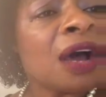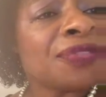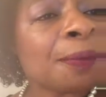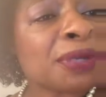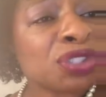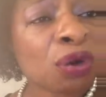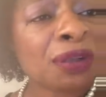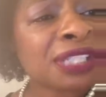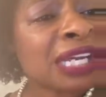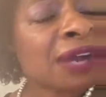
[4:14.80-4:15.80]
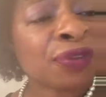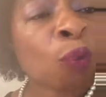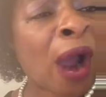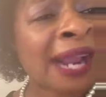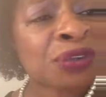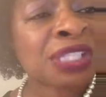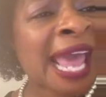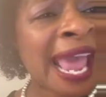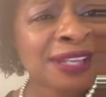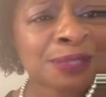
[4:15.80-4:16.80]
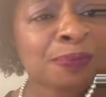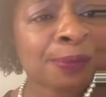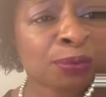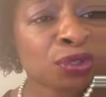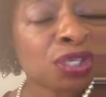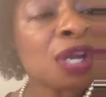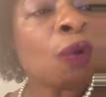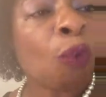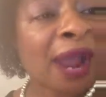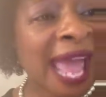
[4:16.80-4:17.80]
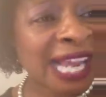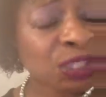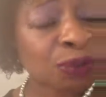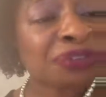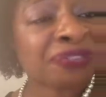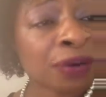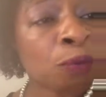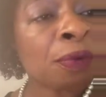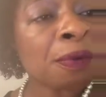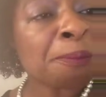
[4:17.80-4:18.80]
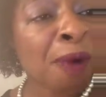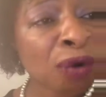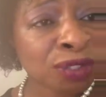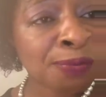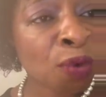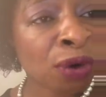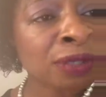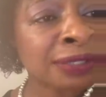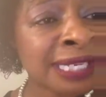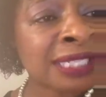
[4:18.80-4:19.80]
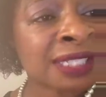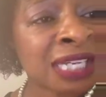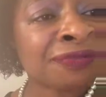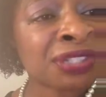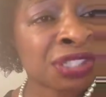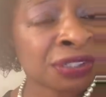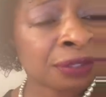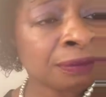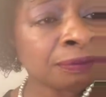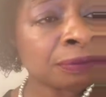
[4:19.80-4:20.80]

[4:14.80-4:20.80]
The majority of The Wire's cast members were actually from Baltimore, D.C., Virginia.